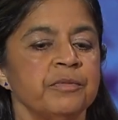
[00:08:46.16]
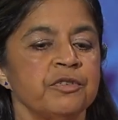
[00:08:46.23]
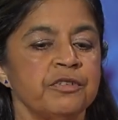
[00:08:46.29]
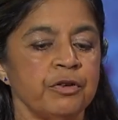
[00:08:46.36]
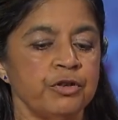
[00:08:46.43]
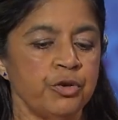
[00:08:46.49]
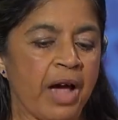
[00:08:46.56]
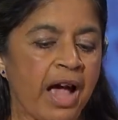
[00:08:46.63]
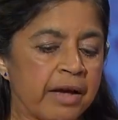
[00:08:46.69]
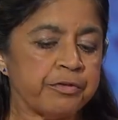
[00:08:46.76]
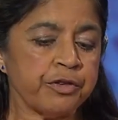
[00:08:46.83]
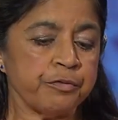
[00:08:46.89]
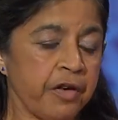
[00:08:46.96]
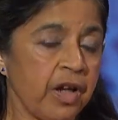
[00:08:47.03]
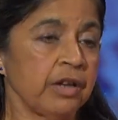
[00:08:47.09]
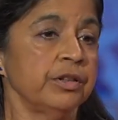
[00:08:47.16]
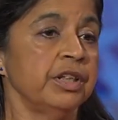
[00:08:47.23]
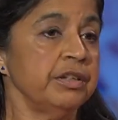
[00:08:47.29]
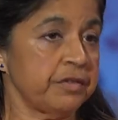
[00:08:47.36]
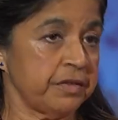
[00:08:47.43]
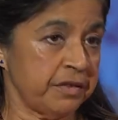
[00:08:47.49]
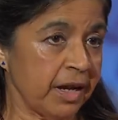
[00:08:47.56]
So you have to follow
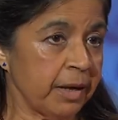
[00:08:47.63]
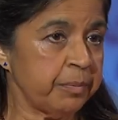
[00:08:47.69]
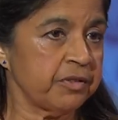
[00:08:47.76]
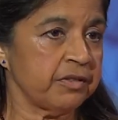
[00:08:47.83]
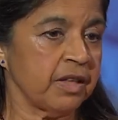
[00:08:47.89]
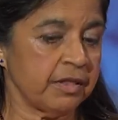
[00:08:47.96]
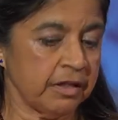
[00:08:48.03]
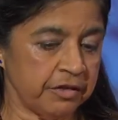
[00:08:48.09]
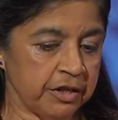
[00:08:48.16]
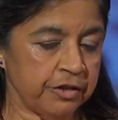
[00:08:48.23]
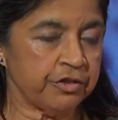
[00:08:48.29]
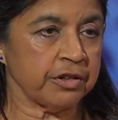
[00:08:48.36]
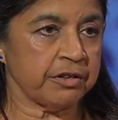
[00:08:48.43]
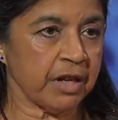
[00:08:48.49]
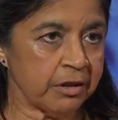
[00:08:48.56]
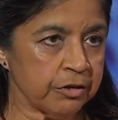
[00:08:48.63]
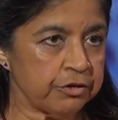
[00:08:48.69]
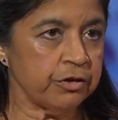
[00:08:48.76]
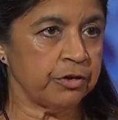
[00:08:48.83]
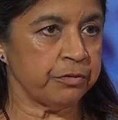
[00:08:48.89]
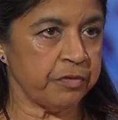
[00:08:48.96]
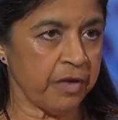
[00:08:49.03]
these steps that the teacher tells
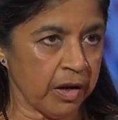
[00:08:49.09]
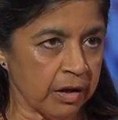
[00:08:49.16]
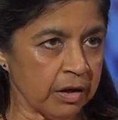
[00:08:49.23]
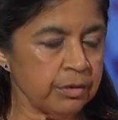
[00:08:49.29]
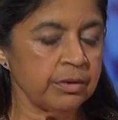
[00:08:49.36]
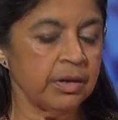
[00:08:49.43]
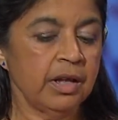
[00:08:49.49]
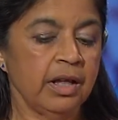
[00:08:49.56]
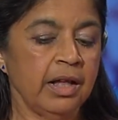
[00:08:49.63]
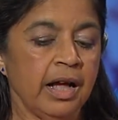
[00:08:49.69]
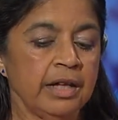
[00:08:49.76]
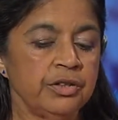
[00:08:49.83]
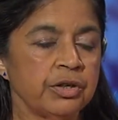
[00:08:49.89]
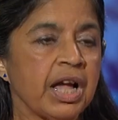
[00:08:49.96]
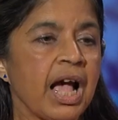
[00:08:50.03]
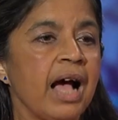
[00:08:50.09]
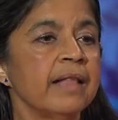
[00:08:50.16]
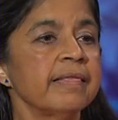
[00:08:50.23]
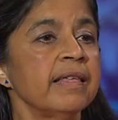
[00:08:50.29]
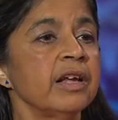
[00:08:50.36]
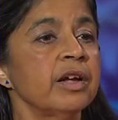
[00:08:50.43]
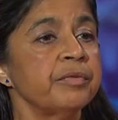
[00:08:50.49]
you to follow, and you
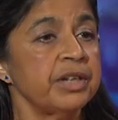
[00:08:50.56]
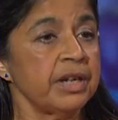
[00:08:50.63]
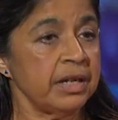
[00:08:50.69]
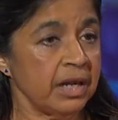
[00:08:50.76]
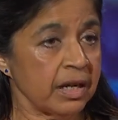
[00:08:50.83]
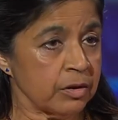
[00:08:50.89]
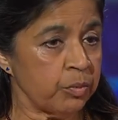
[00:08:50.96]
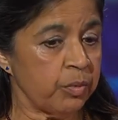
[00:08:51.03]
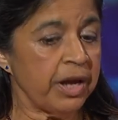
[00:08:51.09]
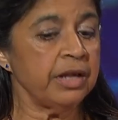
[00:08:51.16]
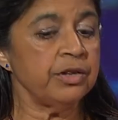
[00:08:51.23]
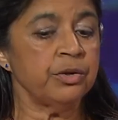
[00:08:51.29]
can't think of it any other way.